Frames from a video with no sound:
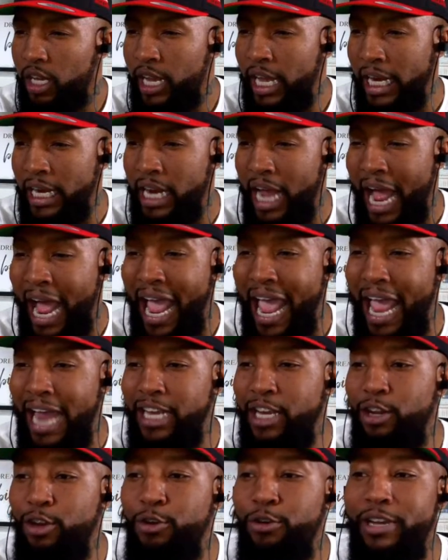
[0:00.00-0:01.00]
And I
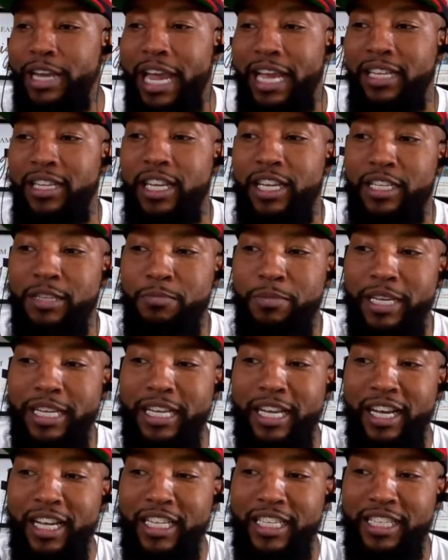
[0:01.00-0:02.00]
had to create this
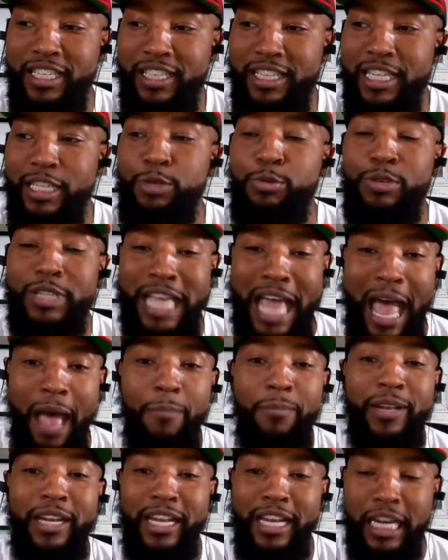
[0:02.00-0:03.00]
because this was
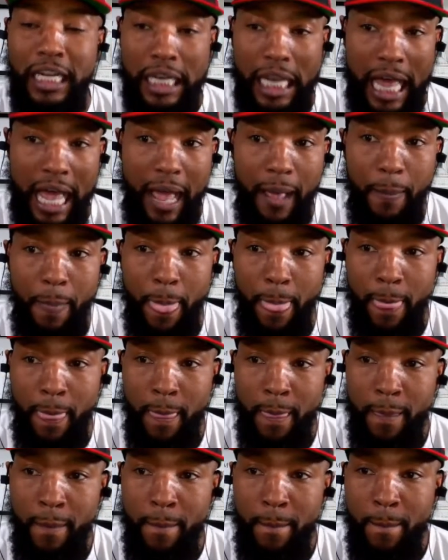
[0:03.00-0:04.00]
happening a lot.
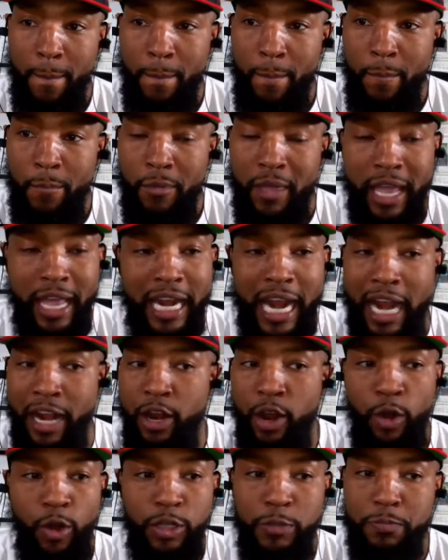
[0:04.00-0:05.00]
And I
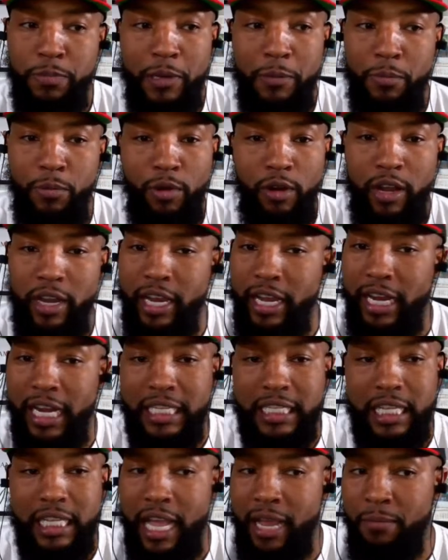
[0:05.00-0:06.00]
know it's people on here
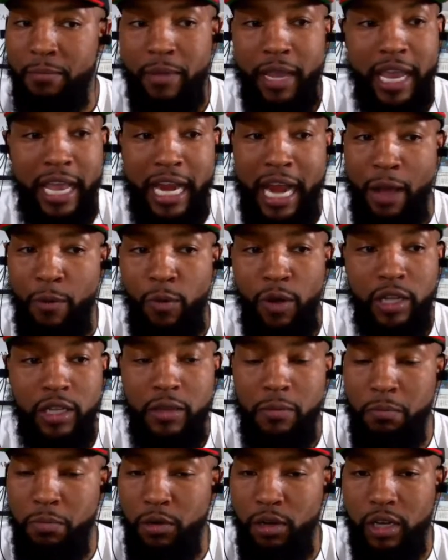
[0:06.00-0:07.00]
that's like, man, I
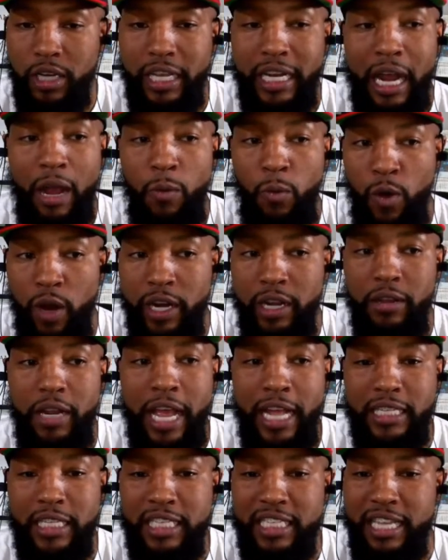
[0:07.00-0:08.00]
want the book and I want
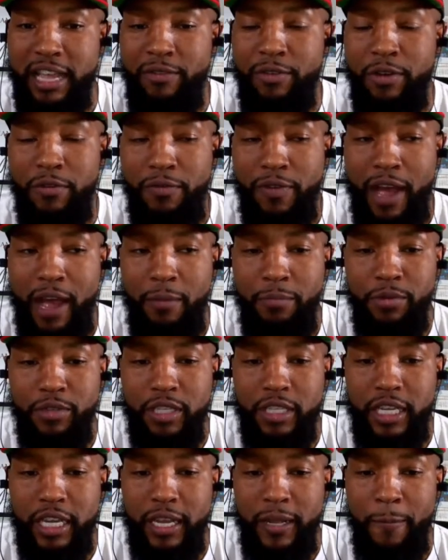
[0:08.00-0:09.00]
it at the
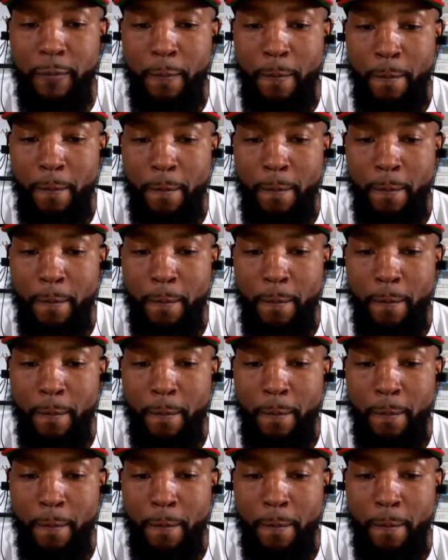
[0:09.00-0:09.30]
75%.